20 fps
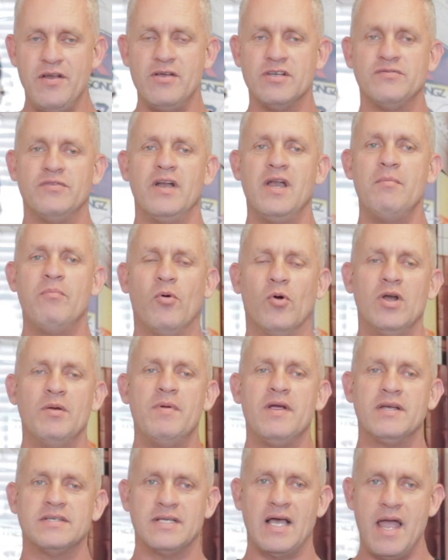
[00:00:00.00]
video is very
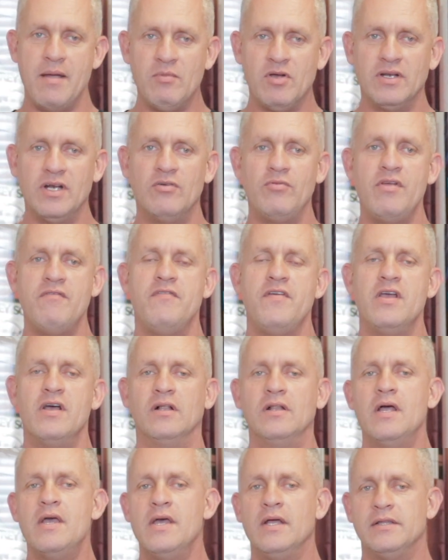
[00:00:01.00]
important because I'm going to
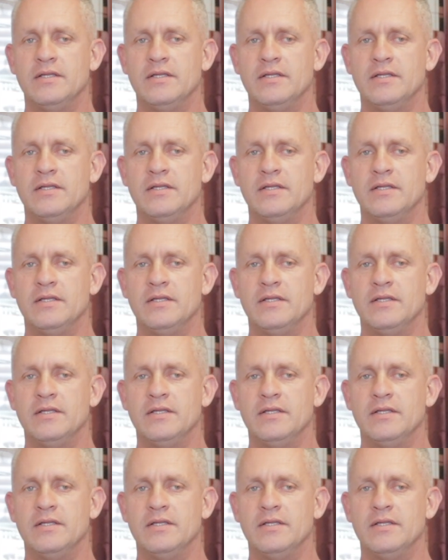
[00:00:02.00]
reveal